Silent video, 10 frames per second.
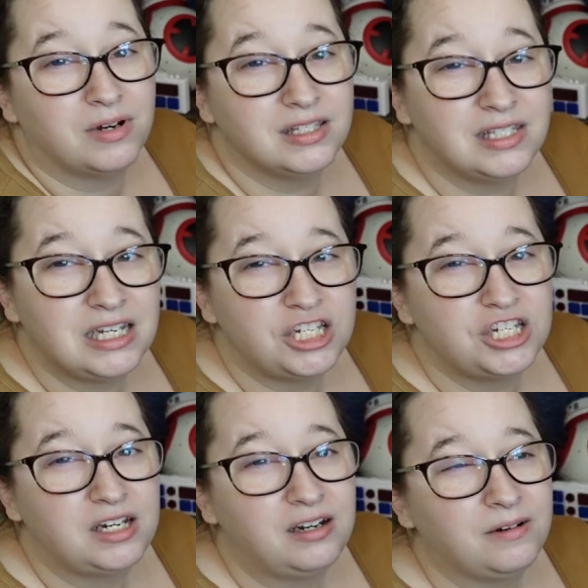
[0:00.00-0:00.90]
ones each
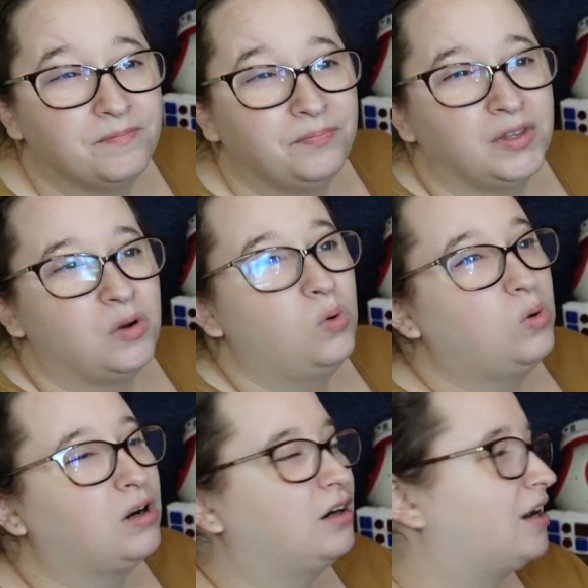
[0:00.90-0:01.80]
year.
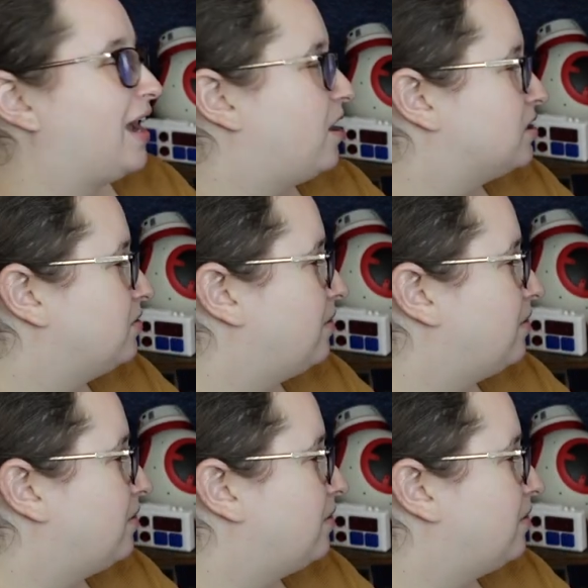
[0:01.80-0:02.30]
Or I also